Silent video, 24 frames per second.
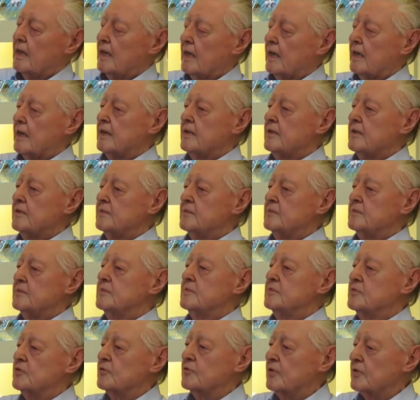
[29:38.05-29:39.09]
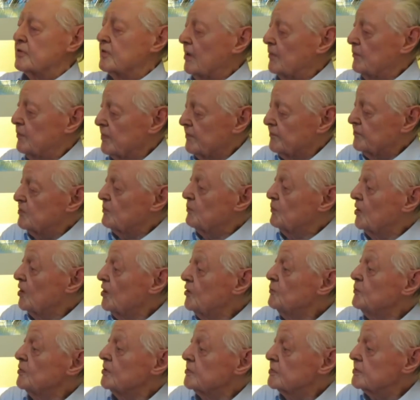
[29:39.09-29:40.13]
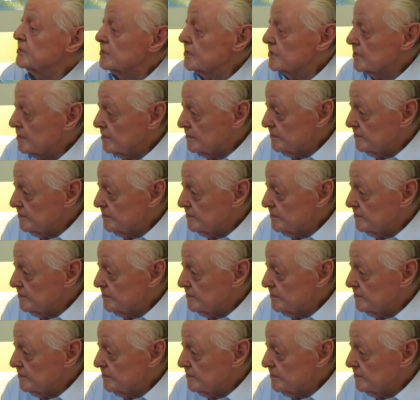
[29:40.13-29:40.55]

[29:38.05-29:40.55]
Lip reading: I took a couple of diplomas,